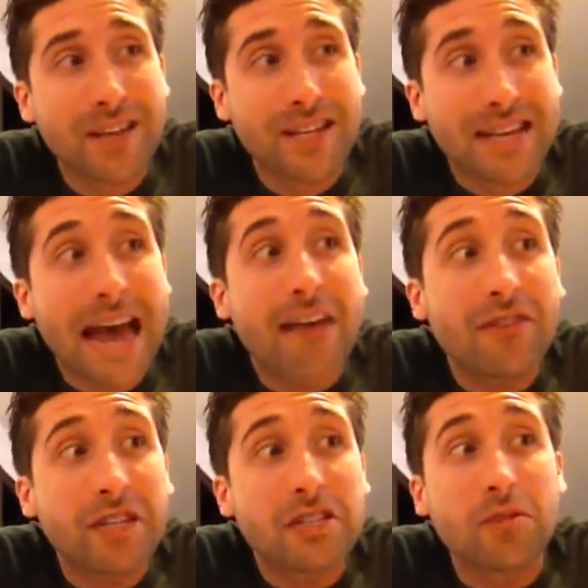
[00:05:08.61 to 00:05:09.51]
is
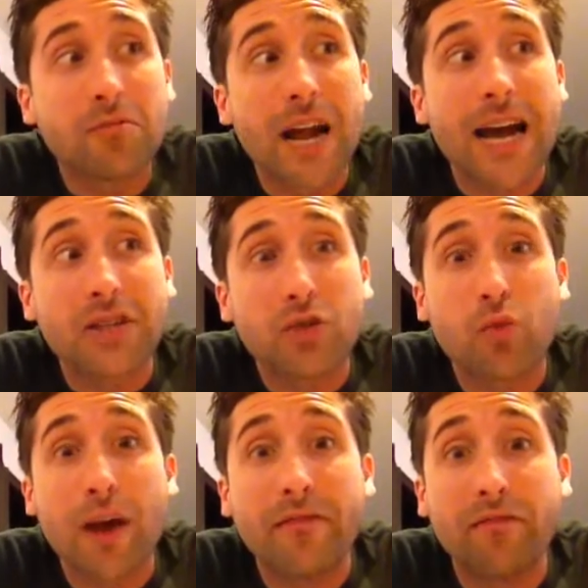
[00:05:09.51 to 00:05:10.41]
having some nice
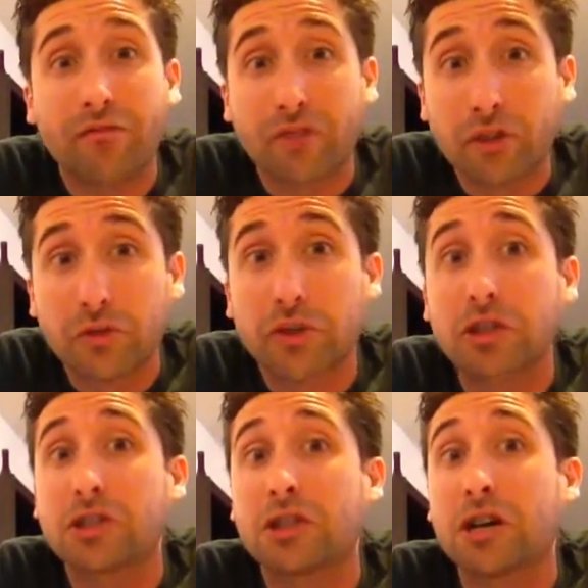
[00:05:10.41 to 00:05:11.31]
red
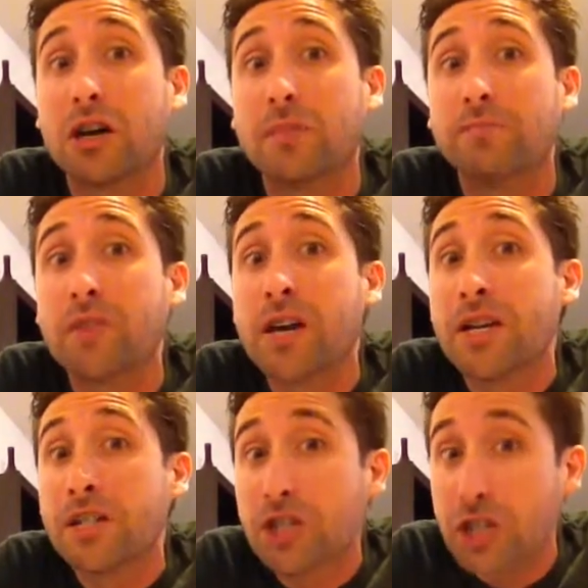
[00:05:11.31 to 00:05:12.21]
fruits, some
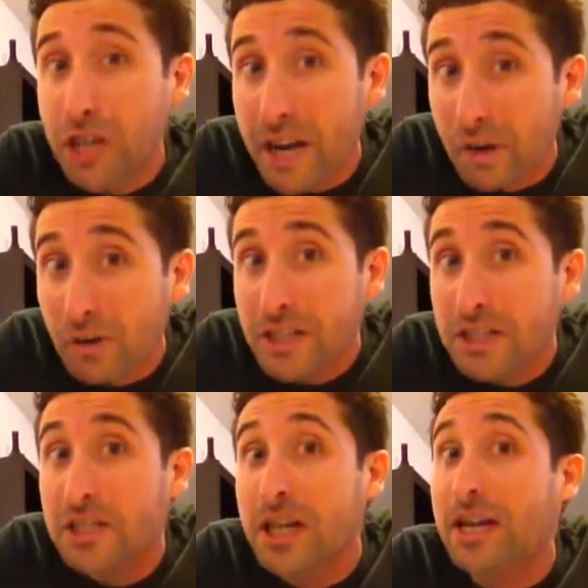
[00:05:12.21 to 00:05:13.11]

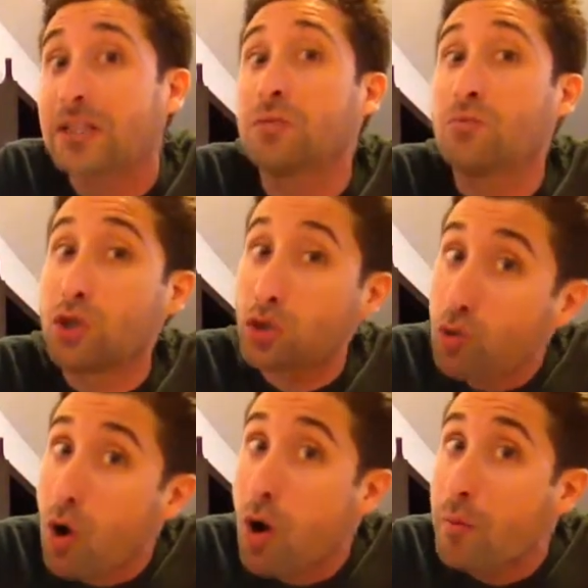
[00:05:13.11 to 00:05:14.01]
cherries and some
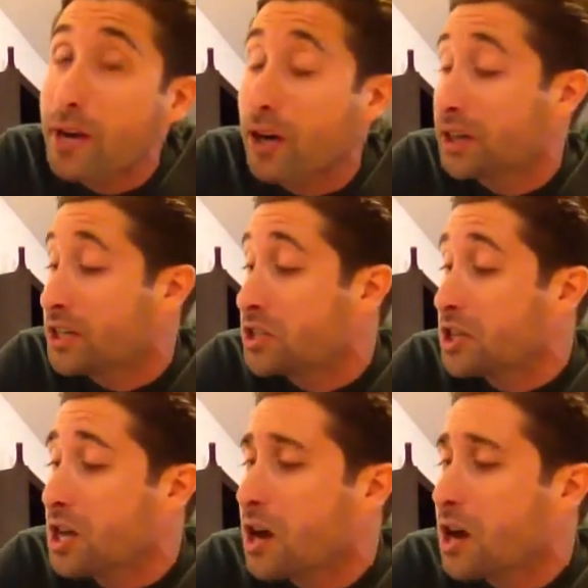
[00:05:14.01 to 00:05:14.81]
strawberries